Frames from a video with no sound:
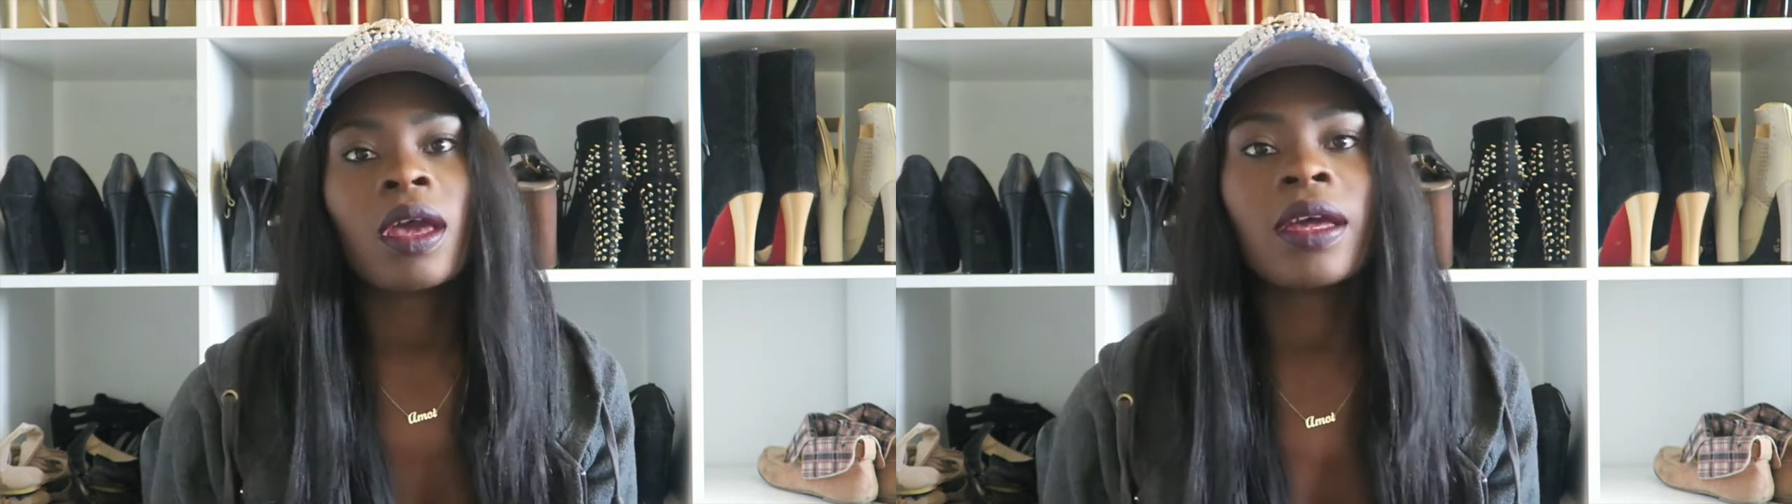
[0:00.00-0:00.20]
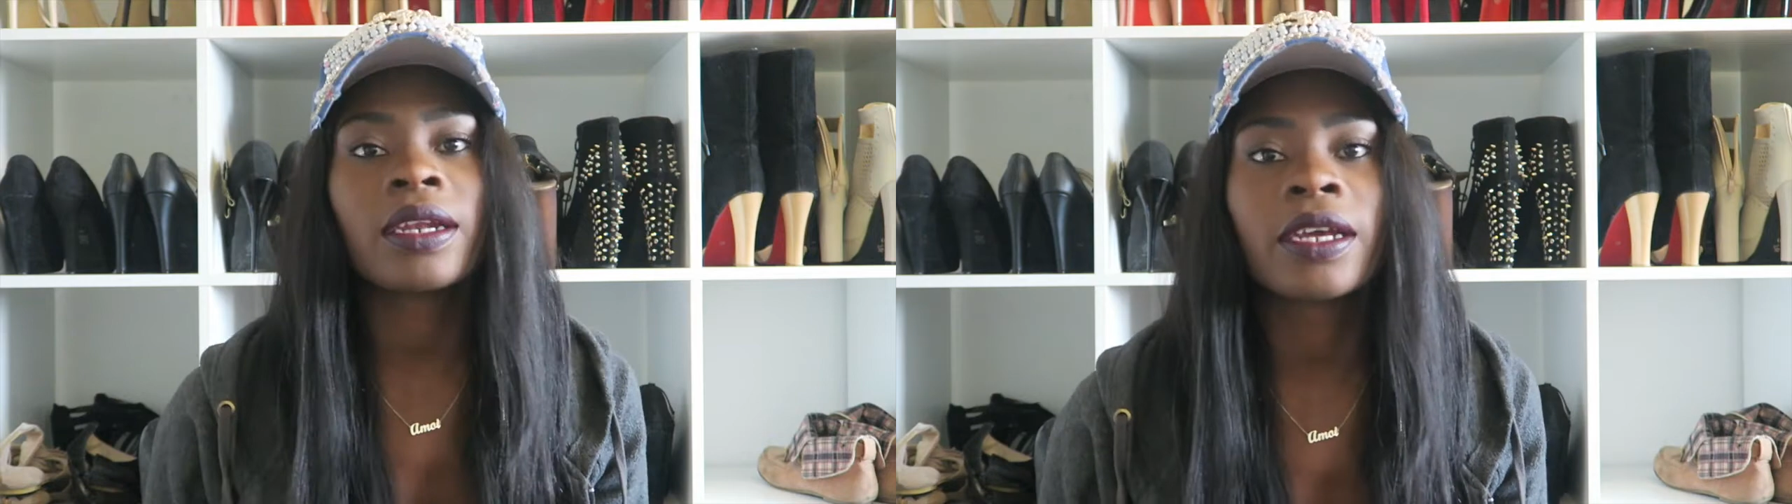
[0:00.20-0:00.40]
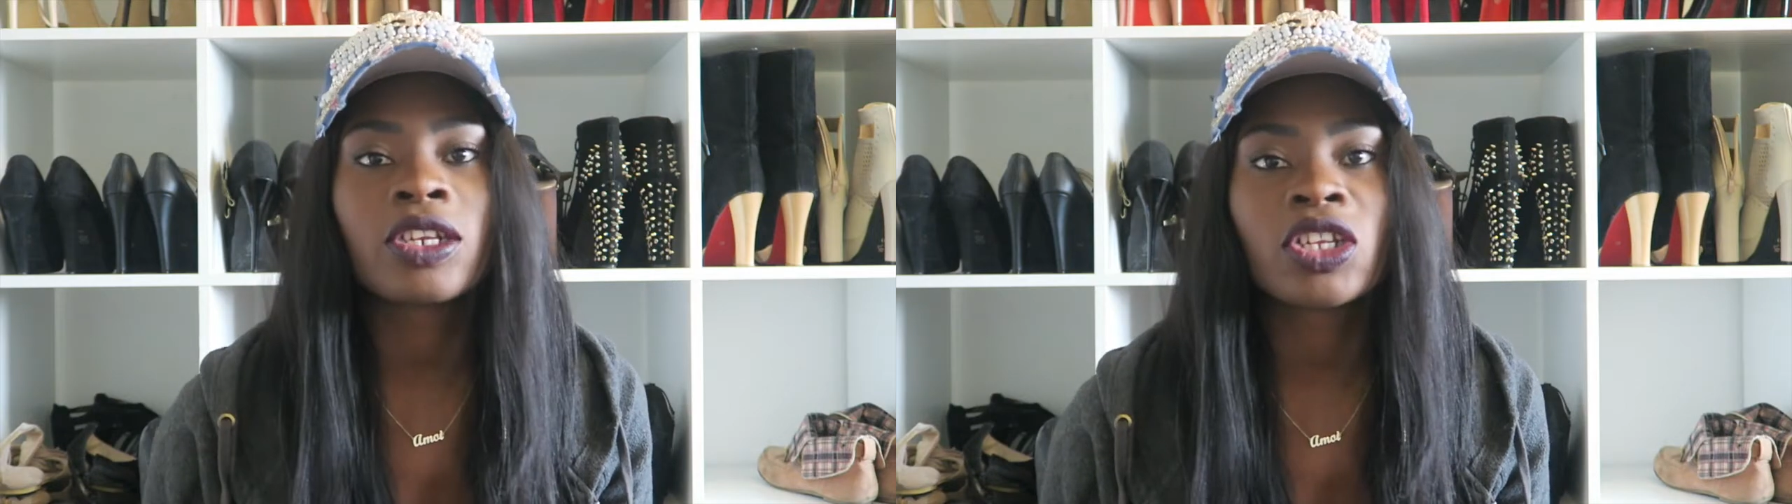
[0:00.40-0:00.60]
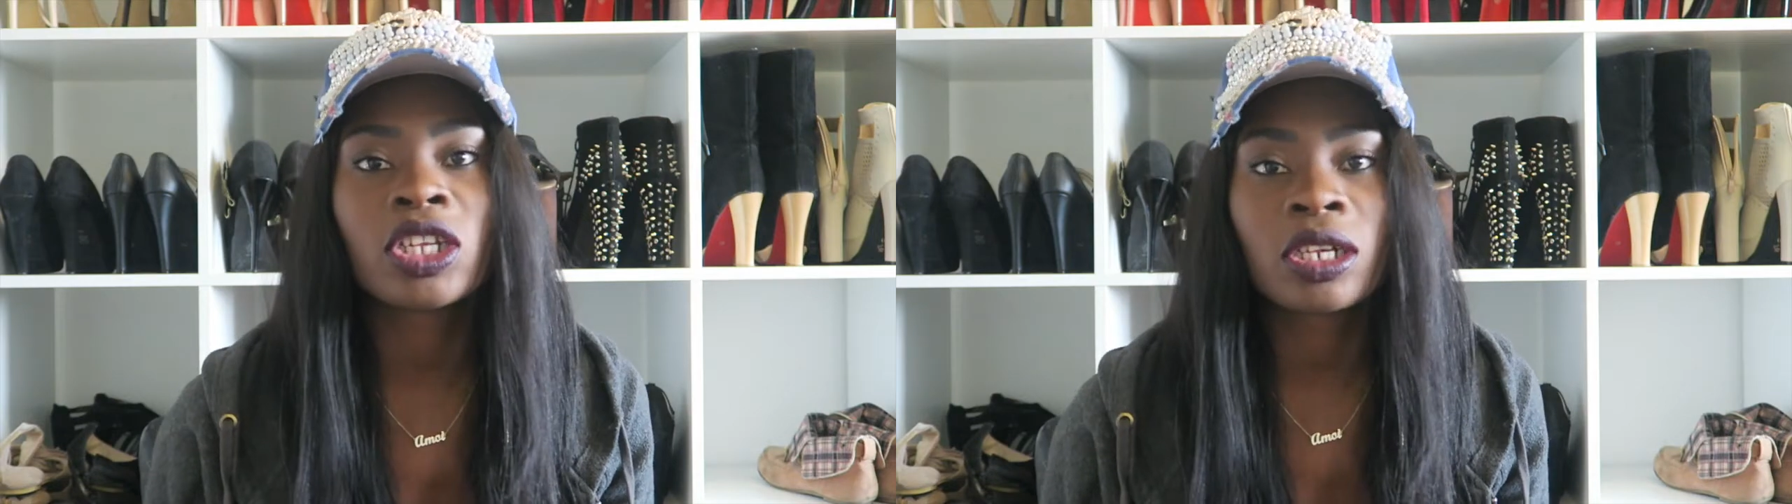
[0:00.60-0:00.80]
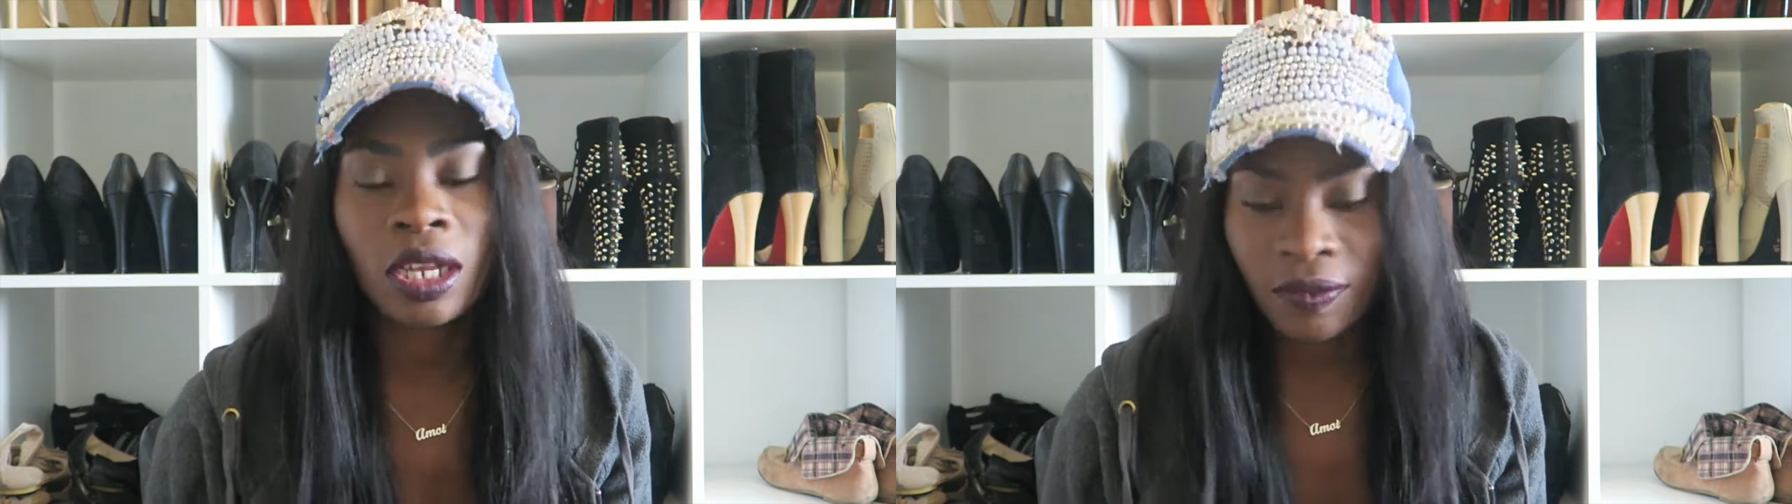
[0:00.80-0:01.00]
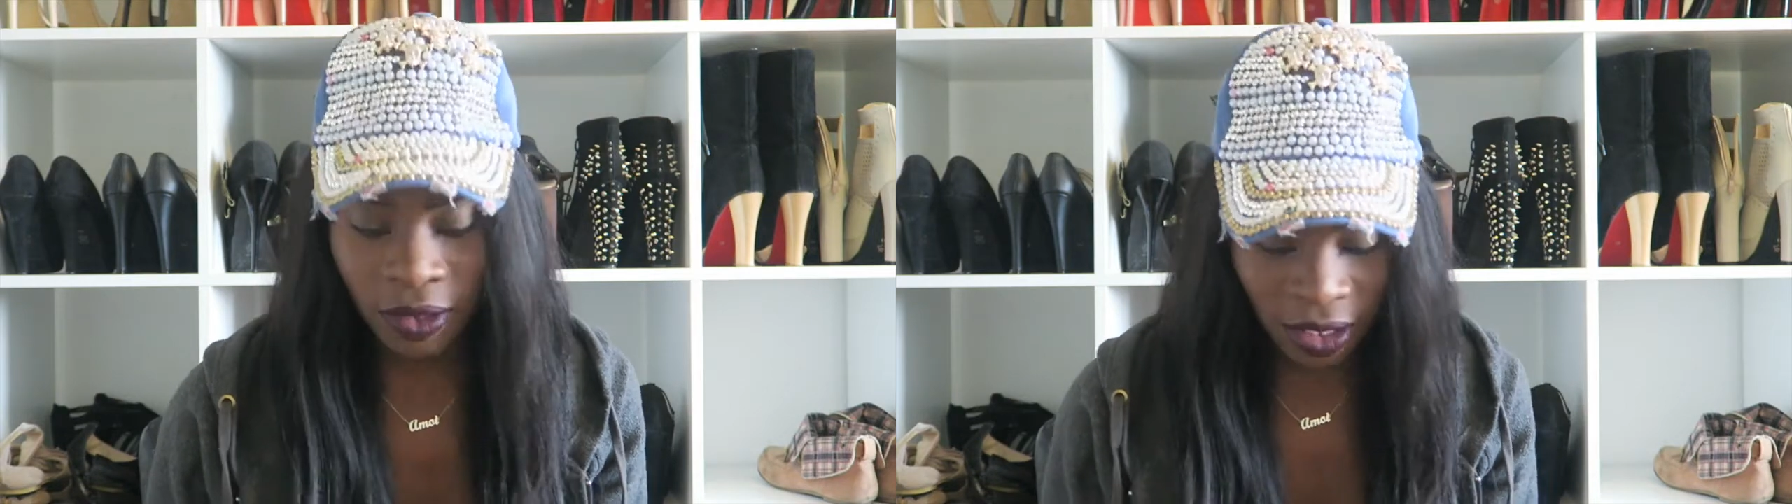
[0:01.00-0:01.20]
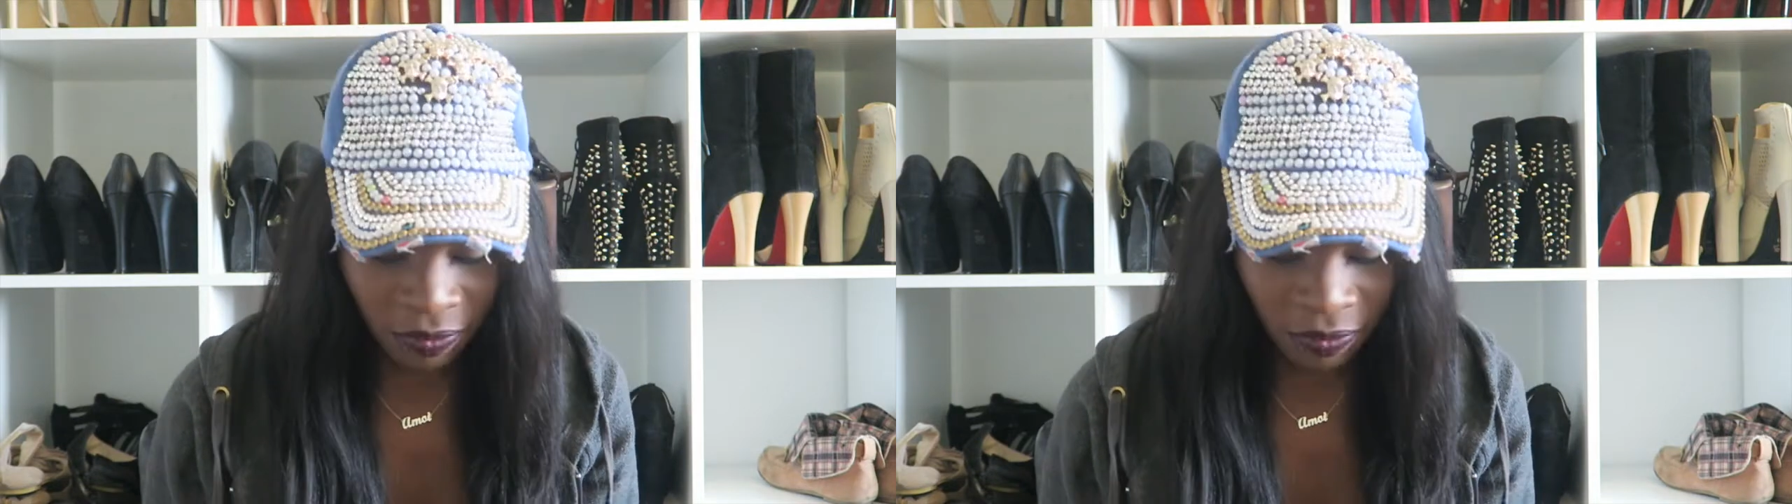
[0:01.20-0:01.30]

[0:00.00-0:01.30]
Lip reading: and I just love it.